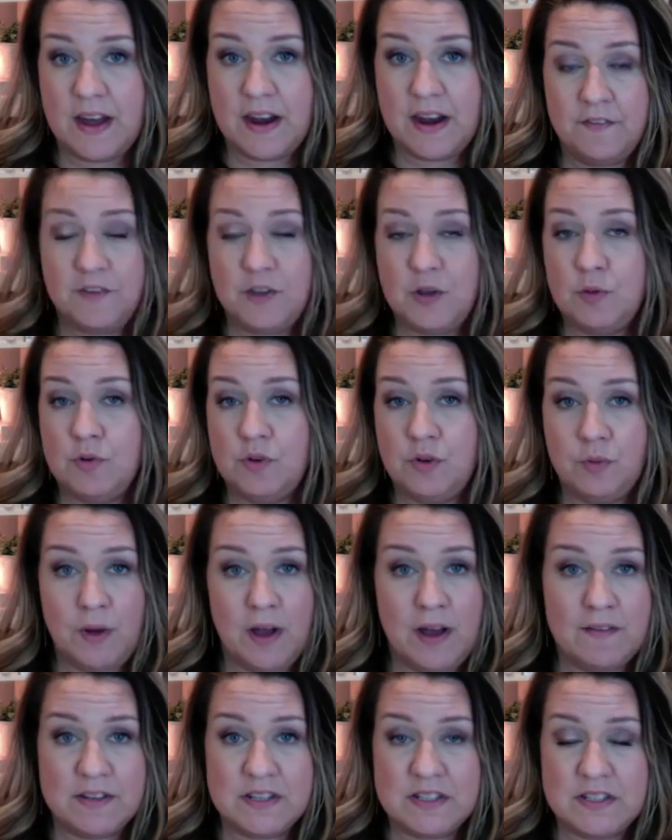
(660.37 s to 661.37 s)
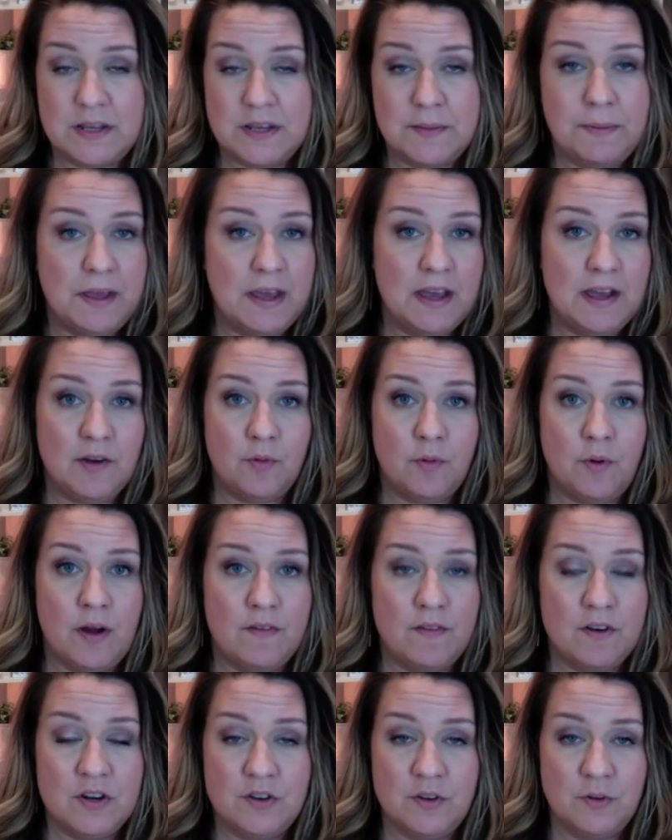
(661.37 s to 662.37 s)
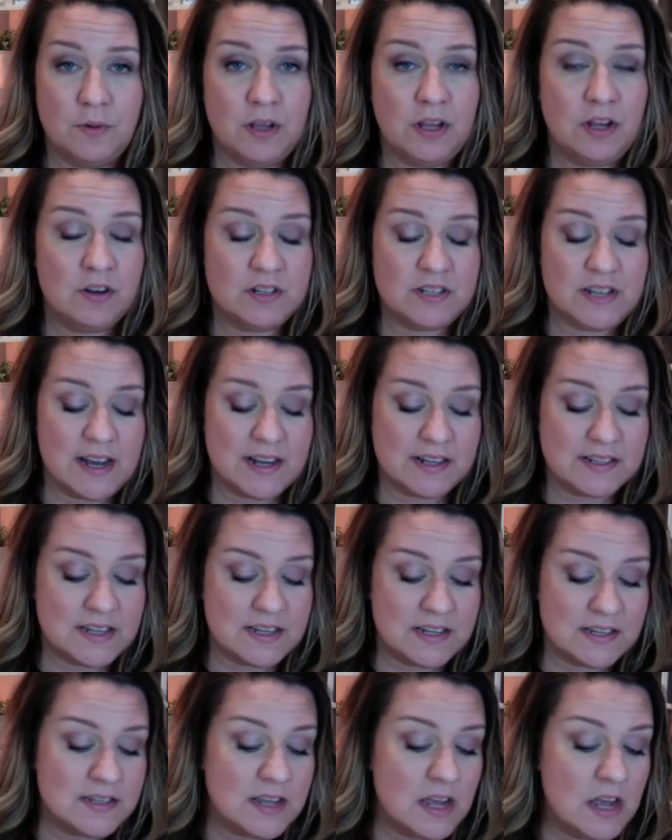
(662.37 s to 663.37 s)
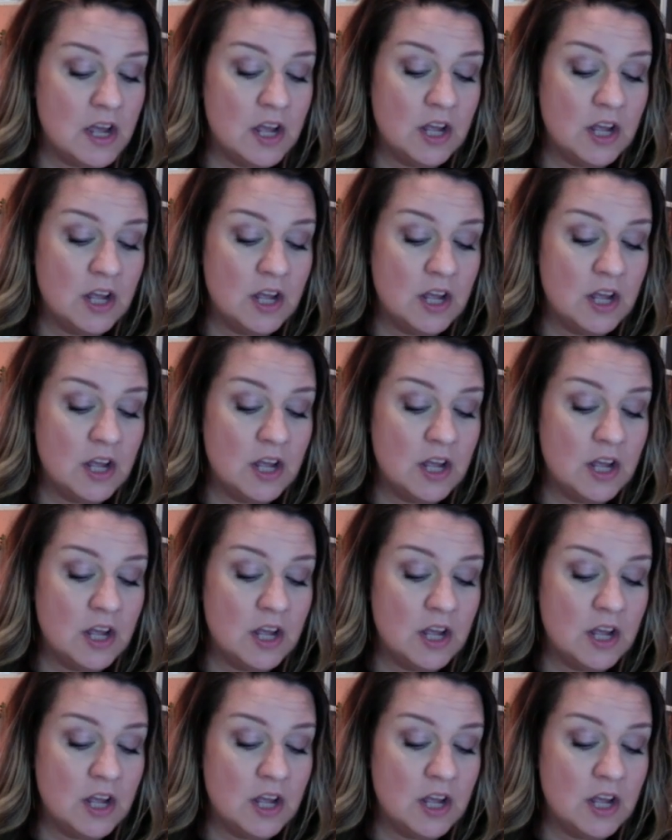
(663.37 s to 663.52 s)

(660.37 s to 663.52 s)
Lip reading: if you do have a CPA or whoever doing your taxes,